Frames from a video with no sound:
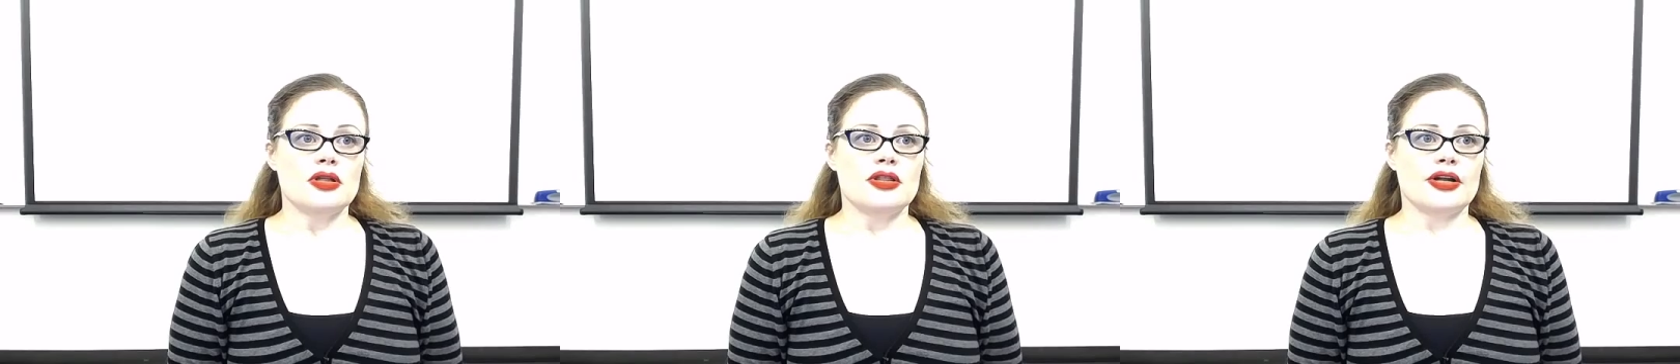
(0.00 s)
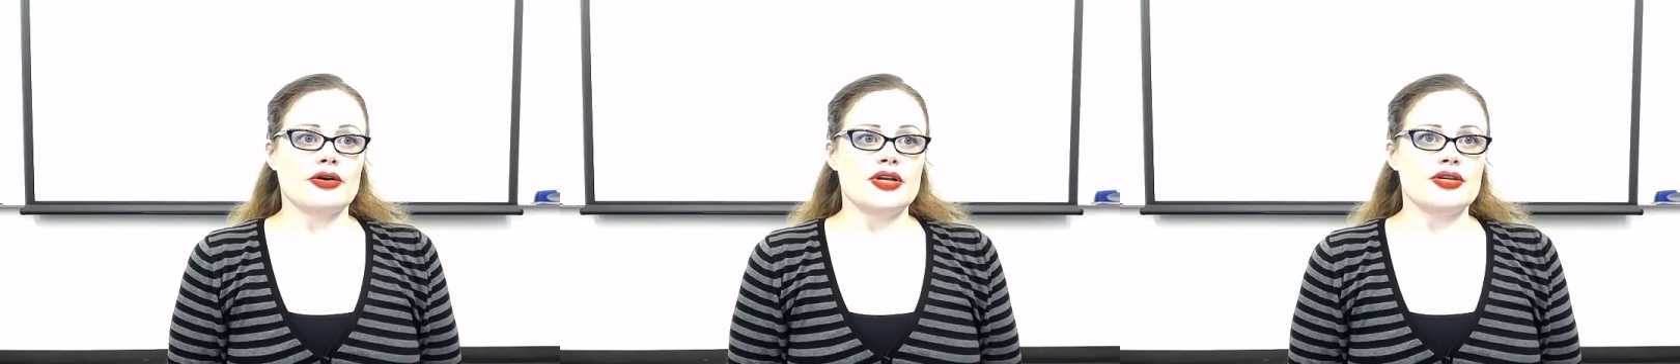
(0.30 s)

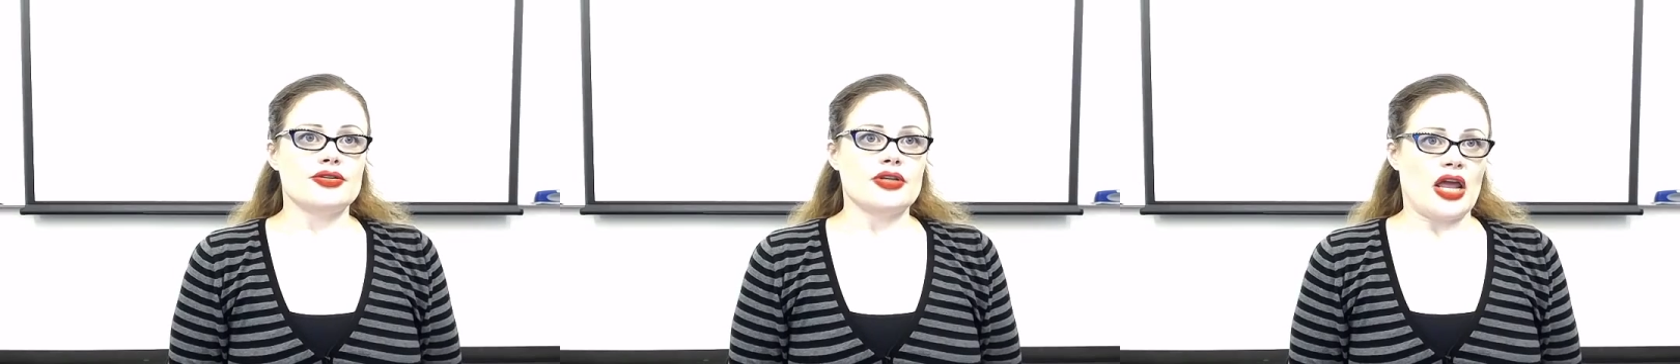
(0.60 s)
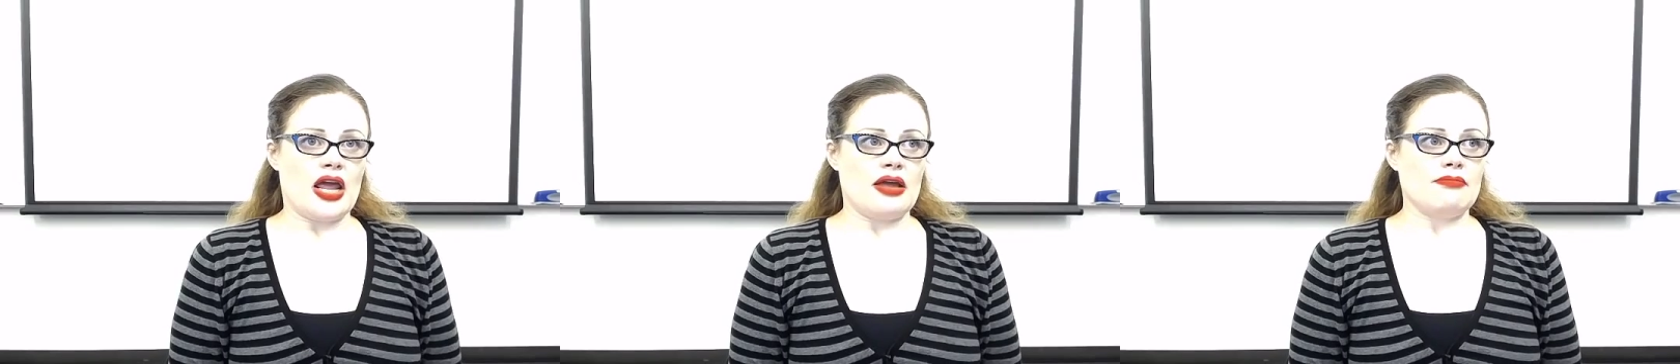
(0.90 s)
There is
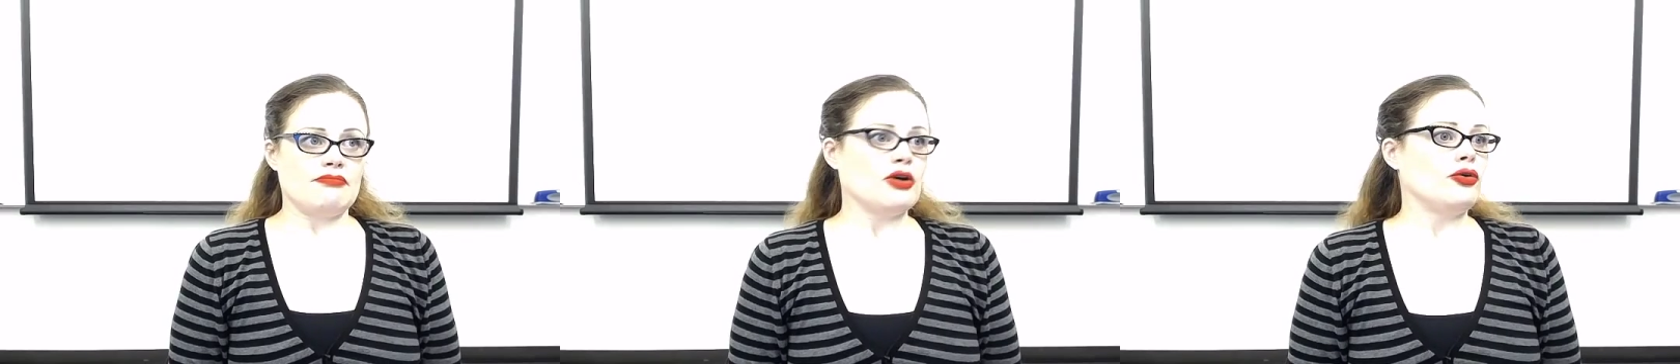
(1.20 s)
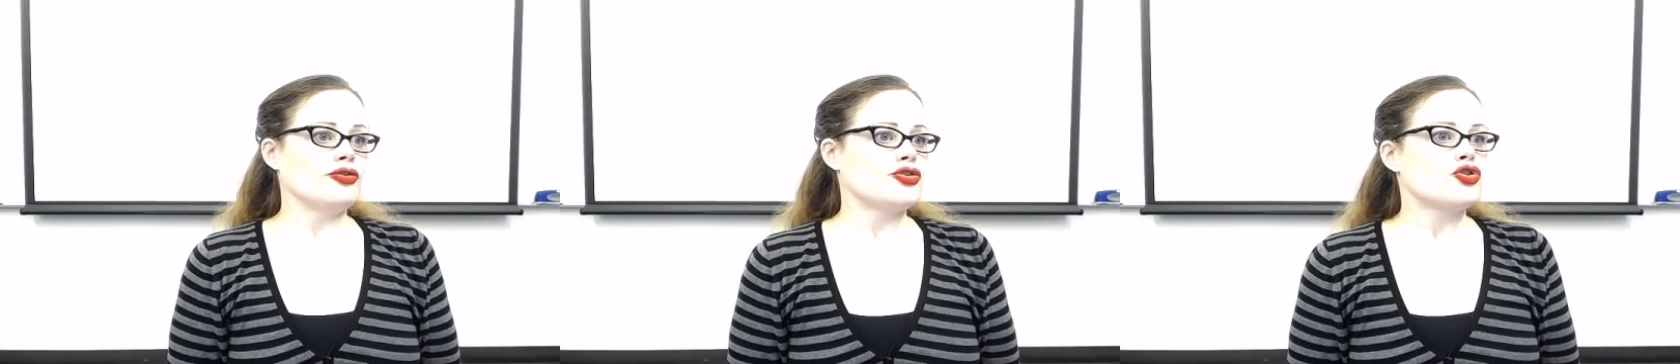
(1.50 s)
a big
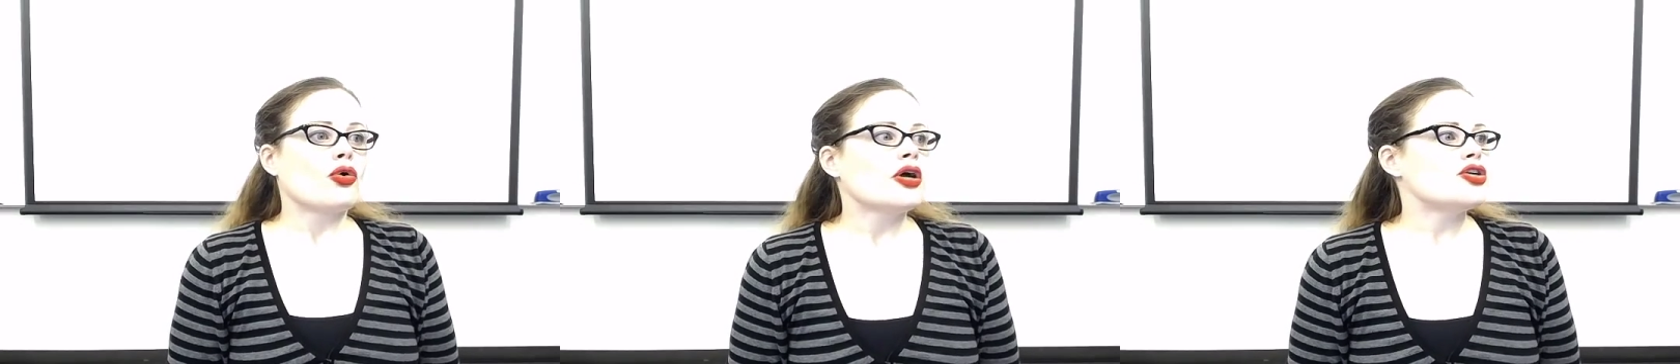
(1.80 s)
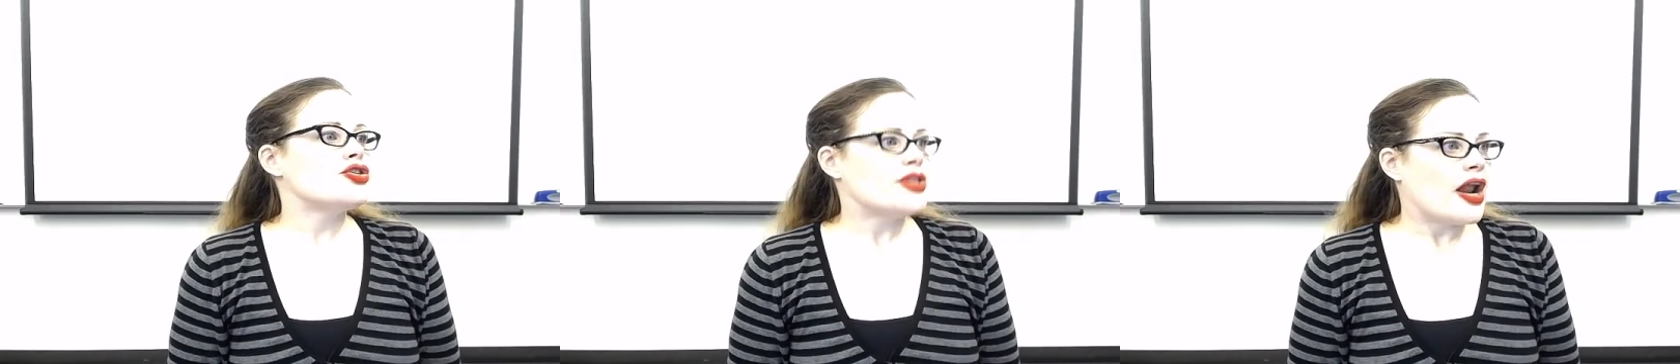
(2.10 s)
old
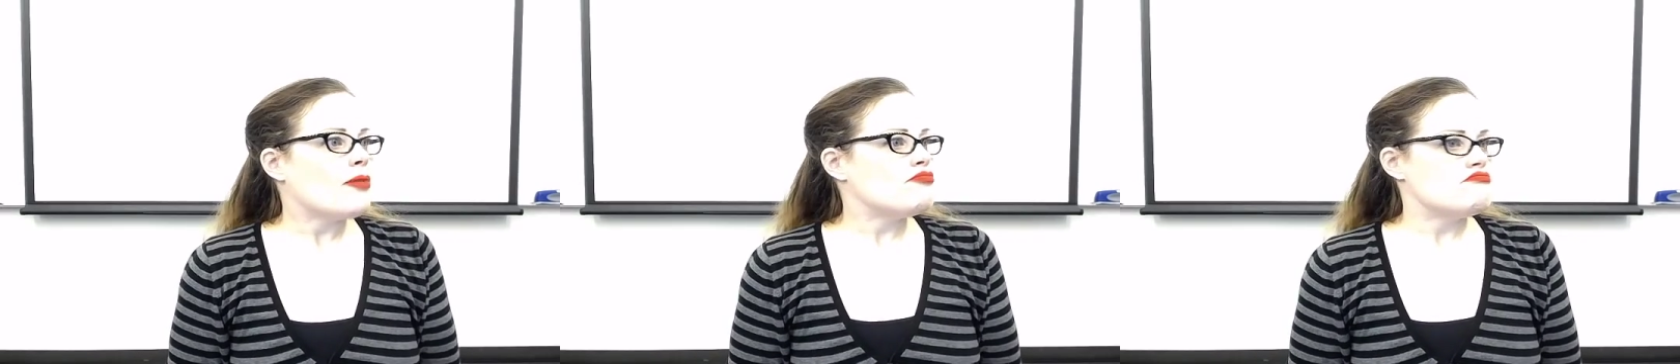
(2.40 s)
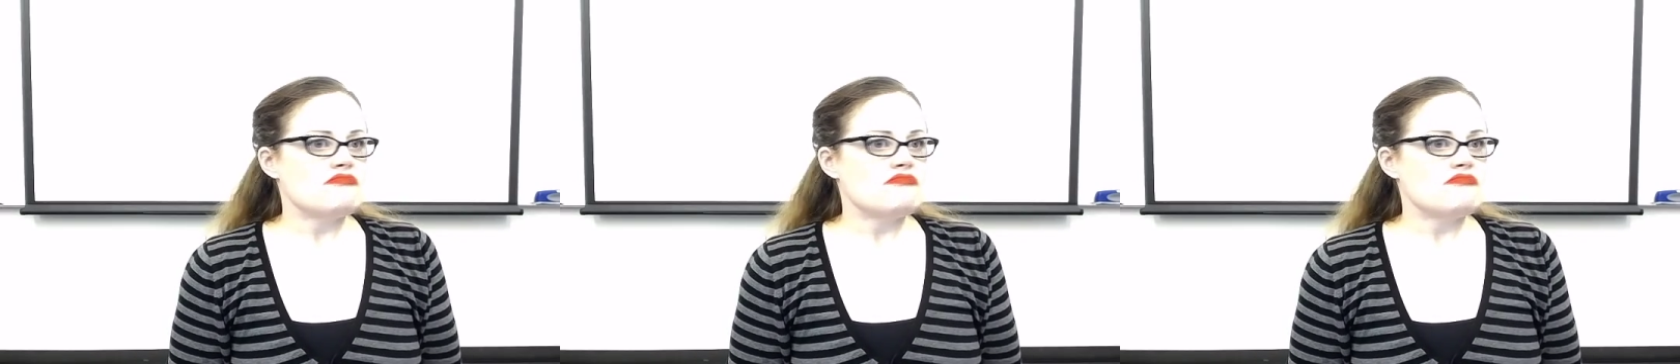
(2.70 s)
storage setup